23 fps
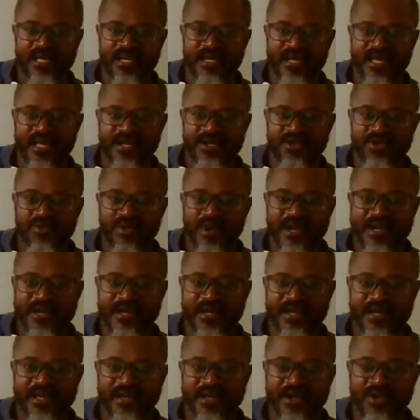Then you will
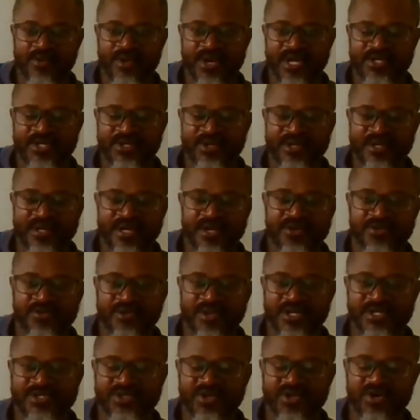create an equation, then you
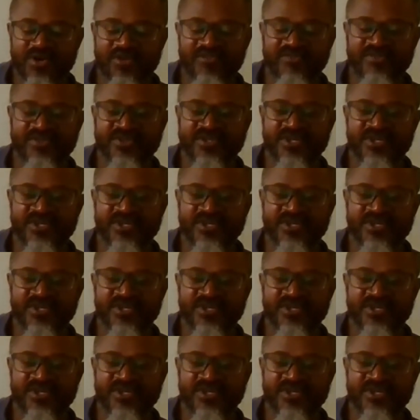will solve.